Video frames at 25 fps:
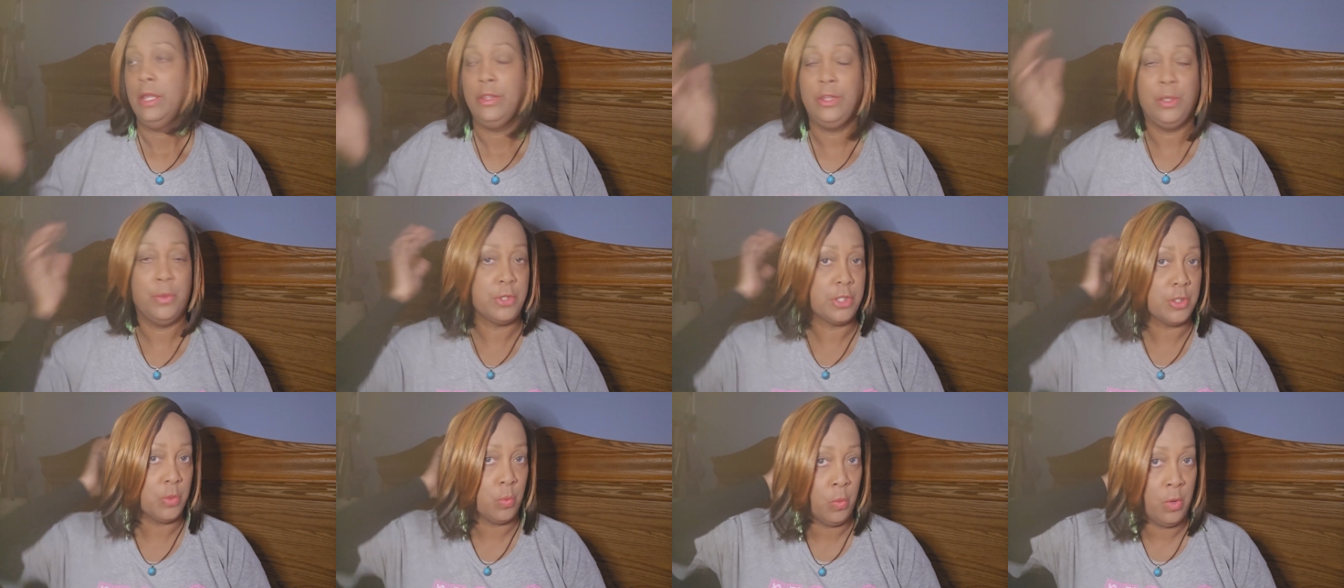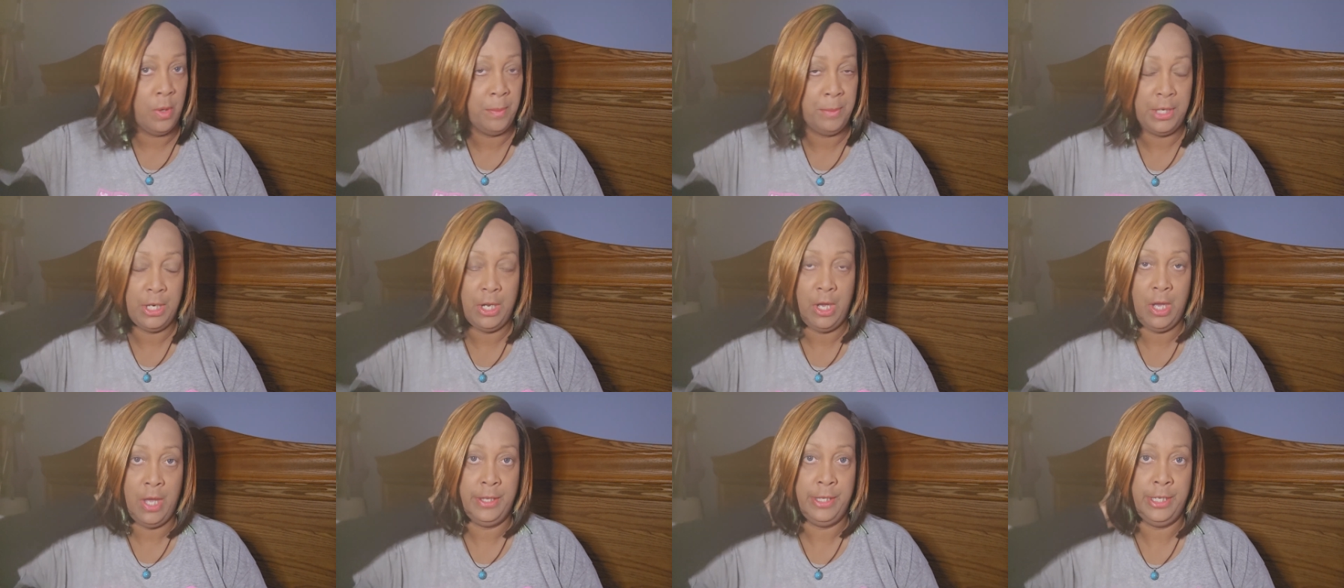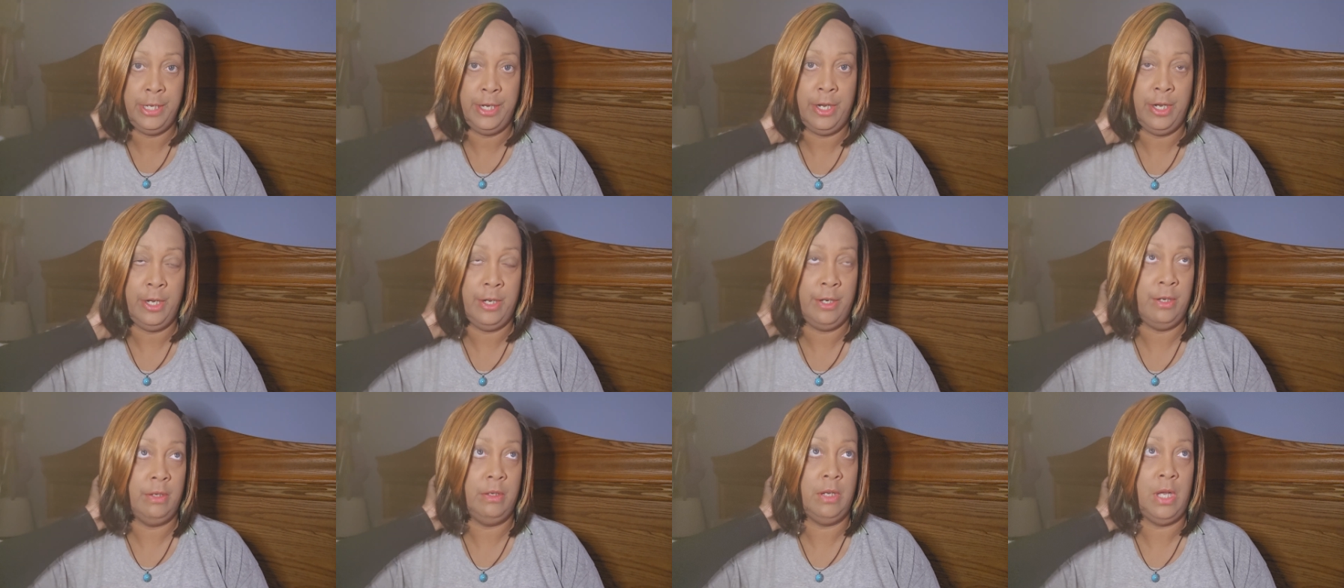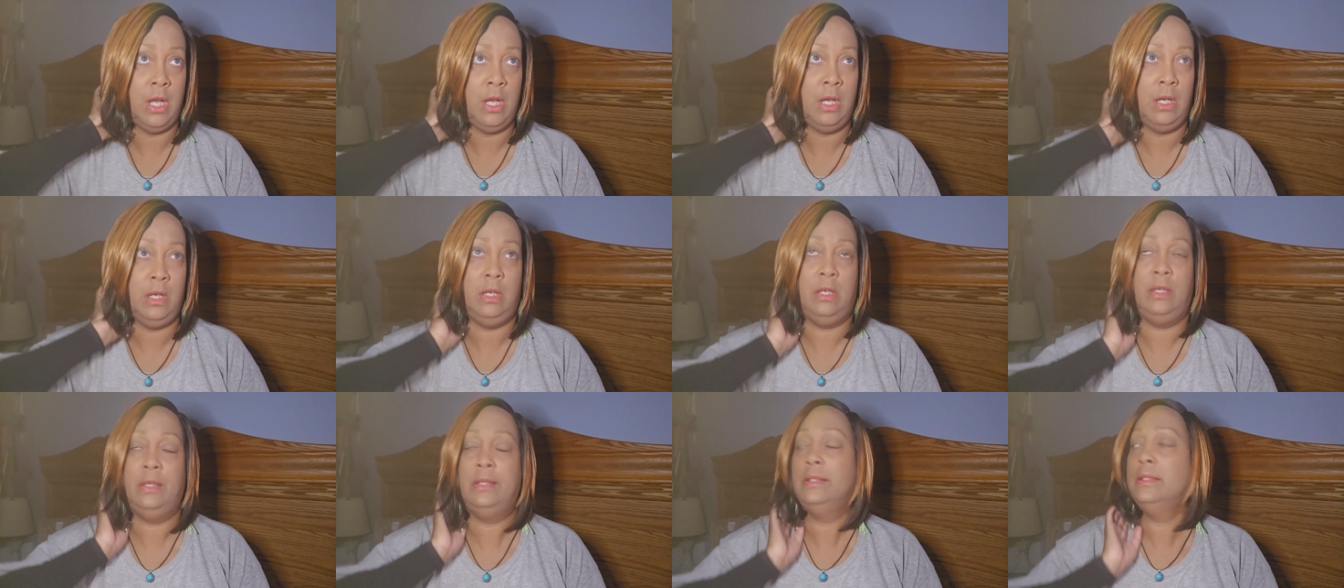There was a woman on there
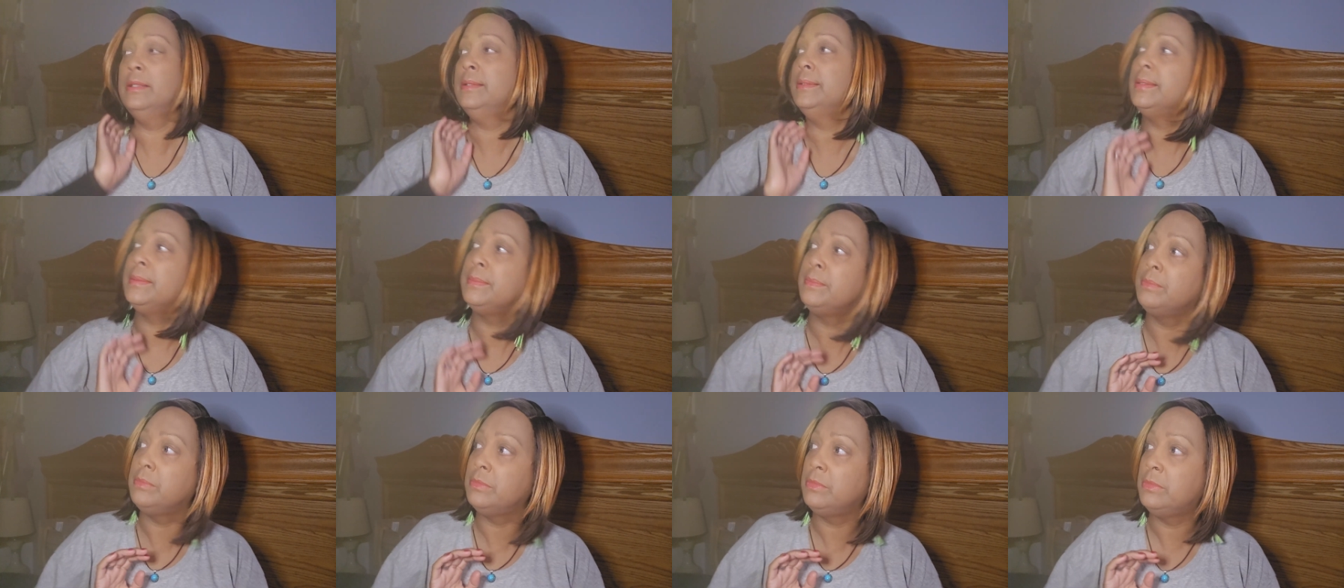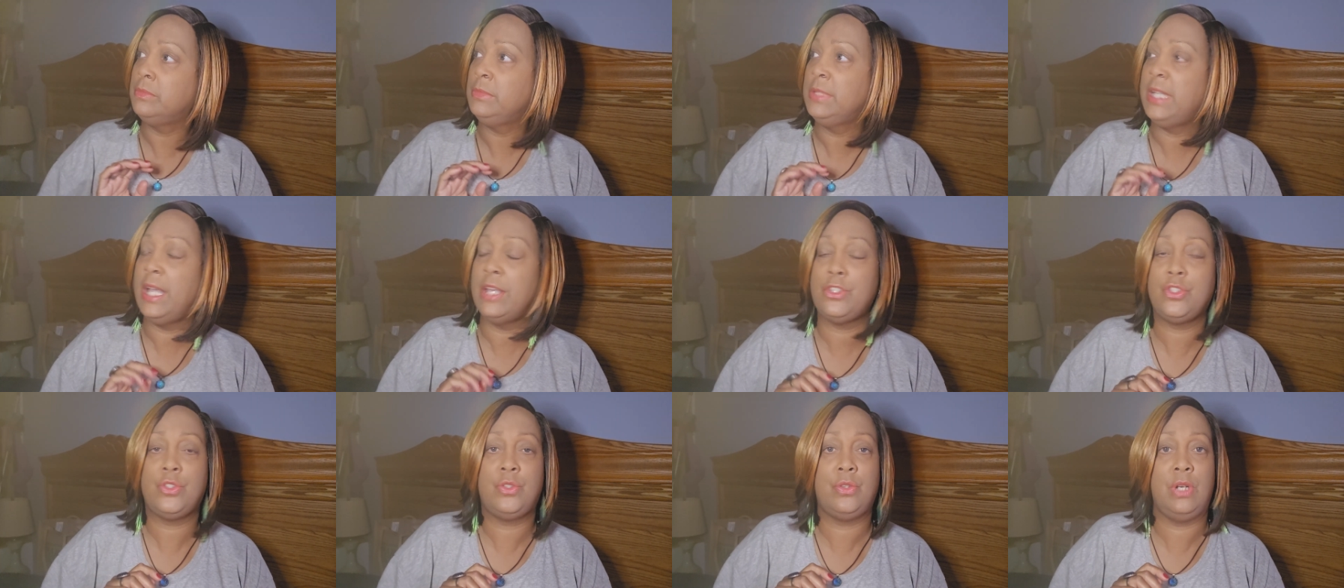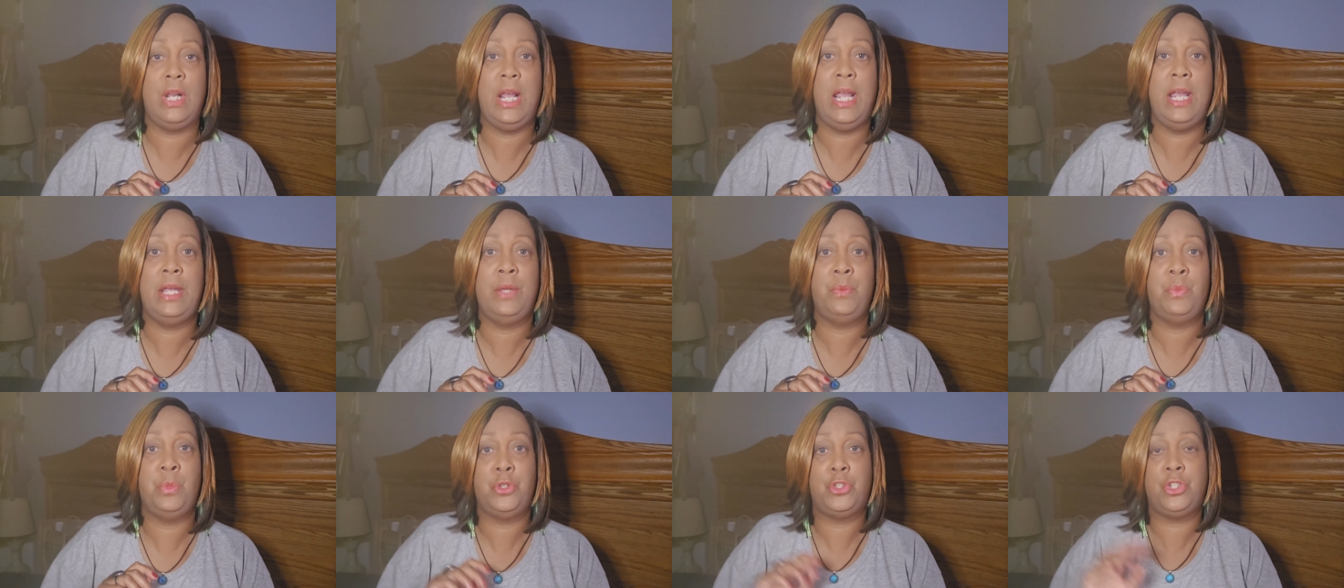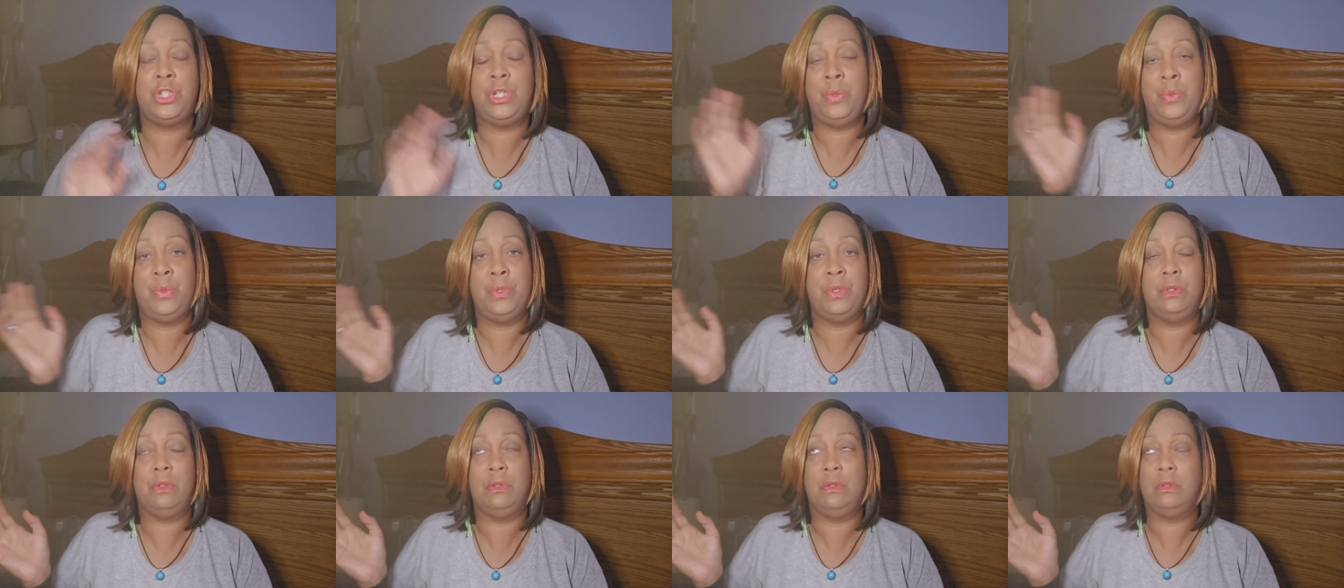uh, yesterday when she
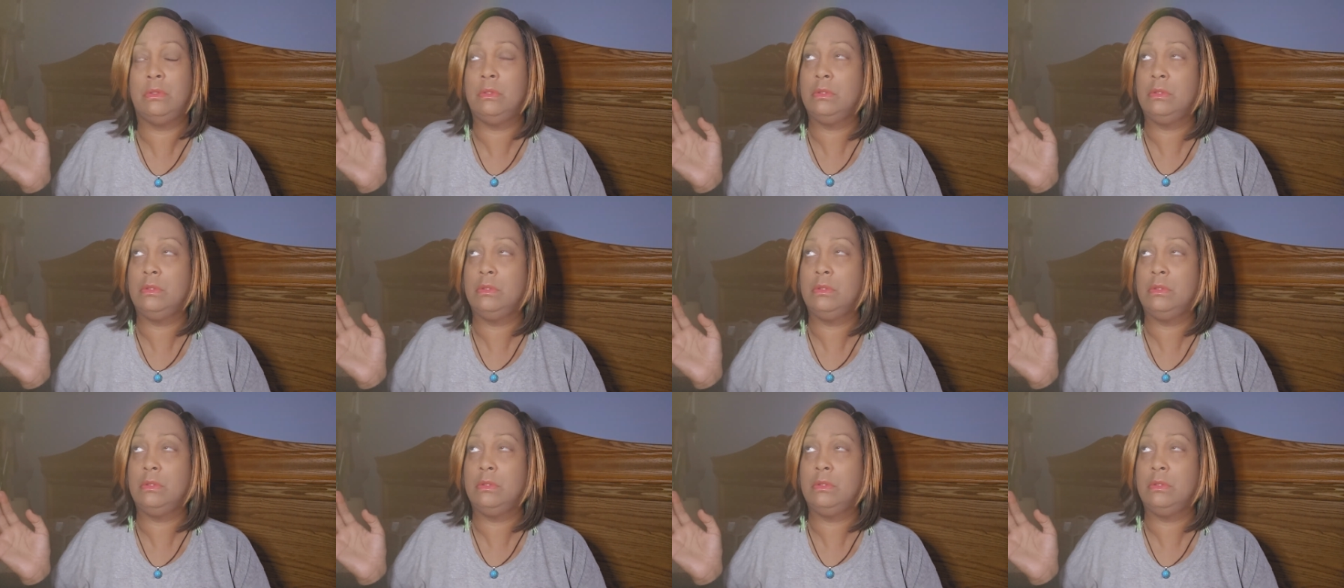was,